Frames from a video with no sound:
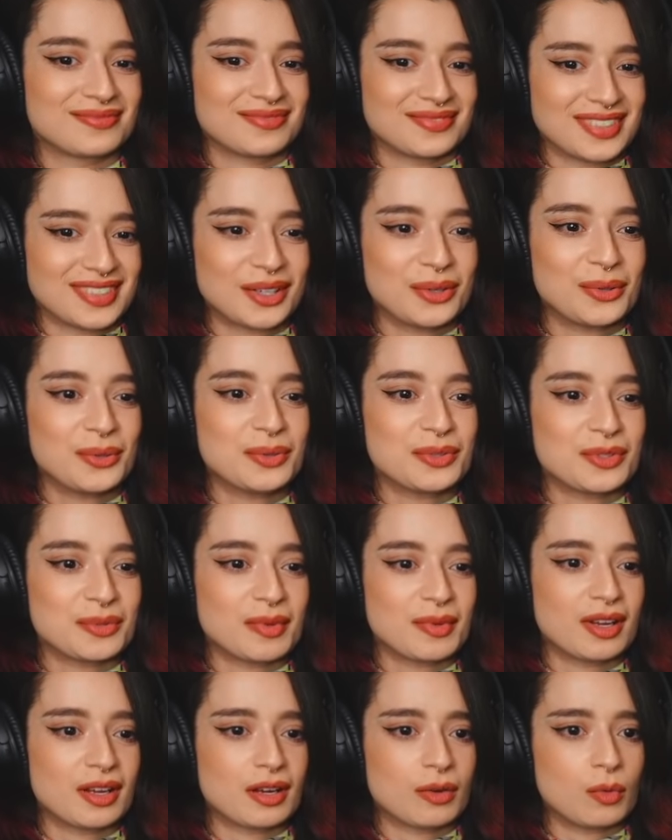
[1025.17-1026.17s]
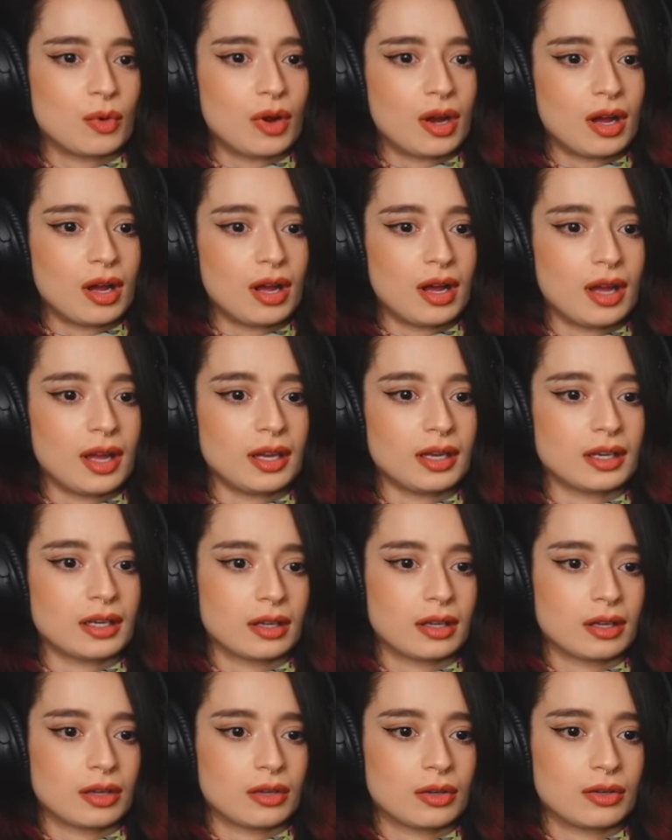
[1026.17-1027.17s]
Oozma. What?
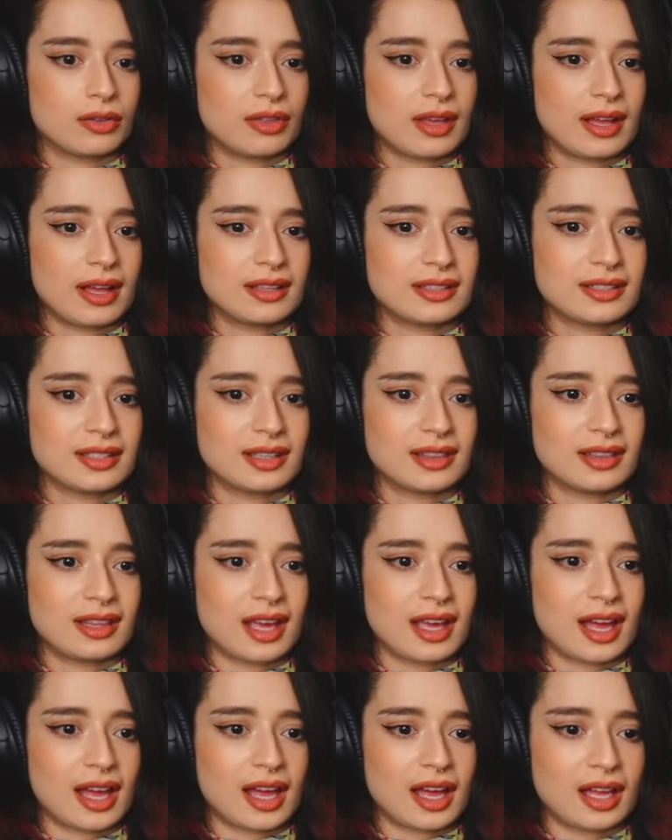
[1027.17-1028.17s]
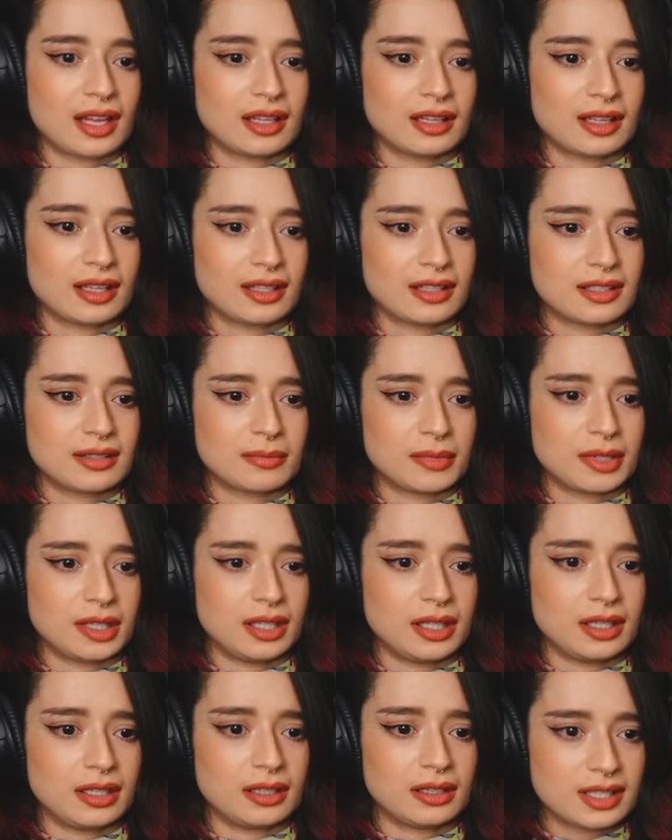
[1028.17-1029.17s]
Who the hell did that? That's mean.